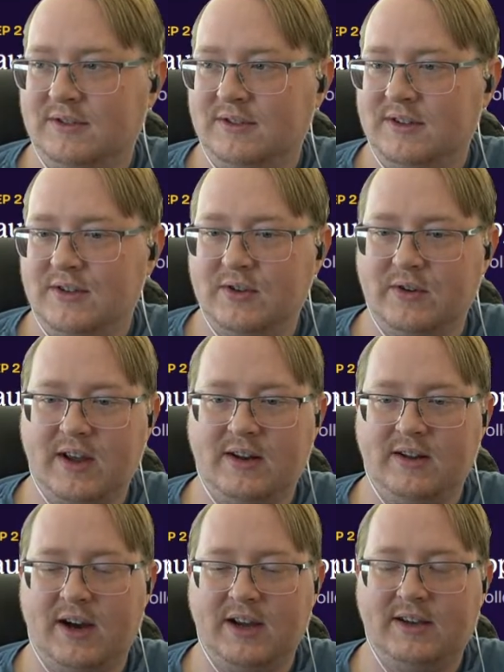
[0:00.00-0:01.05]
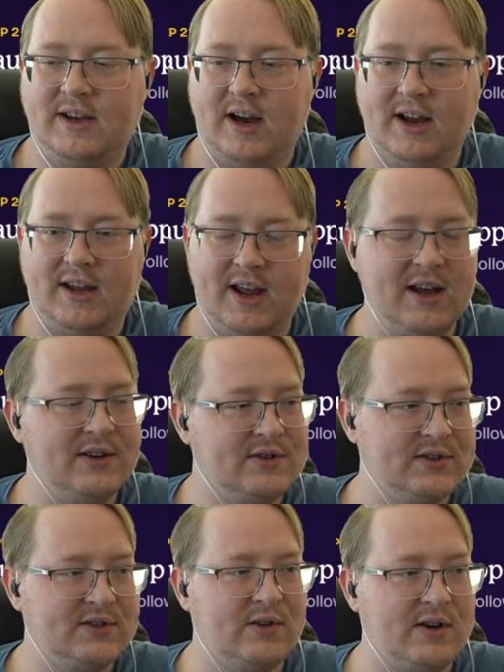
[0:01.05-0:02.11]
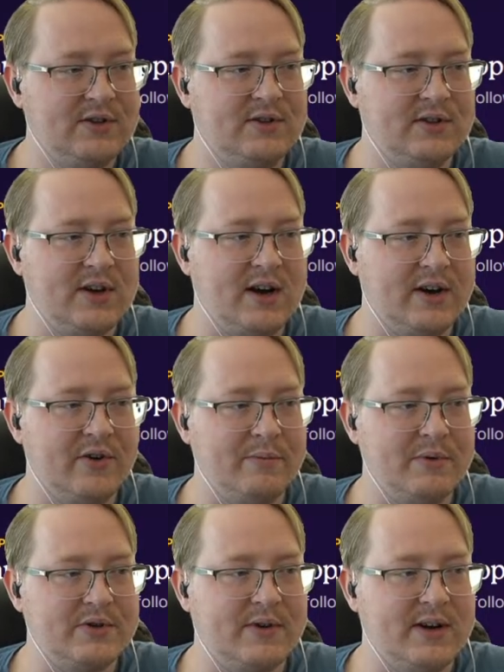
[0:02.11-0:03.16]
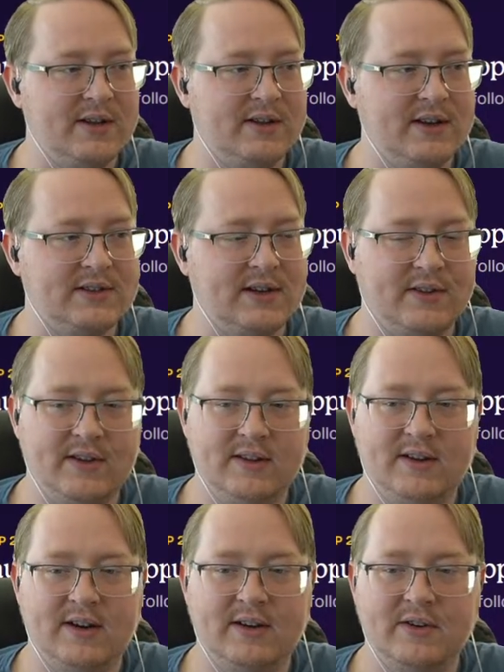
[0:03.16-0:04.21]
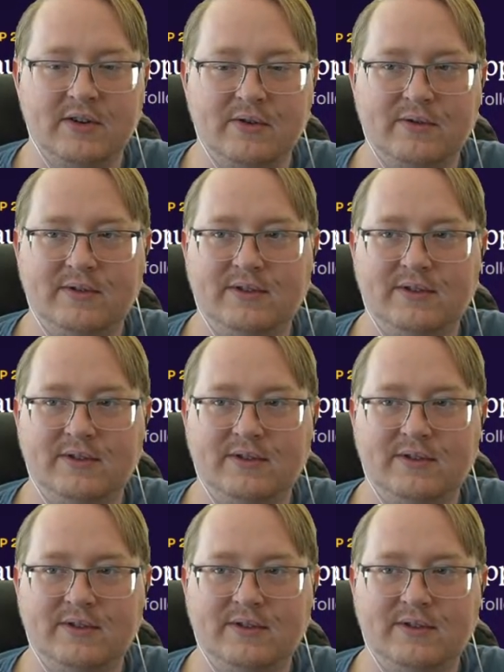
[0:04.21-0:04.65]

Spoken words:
So I can just launch the Docker image, right? Like, is that a thing that I can do?